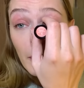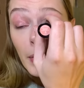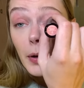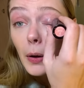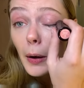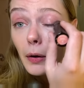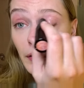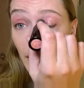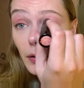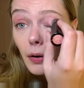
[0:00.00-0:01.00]
But you kind
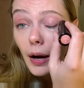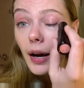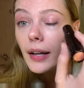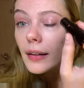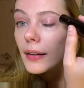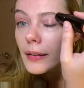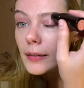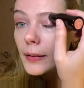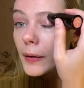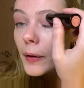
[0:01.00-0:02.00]
of do your
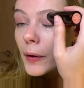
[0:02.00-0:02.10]
eyelids.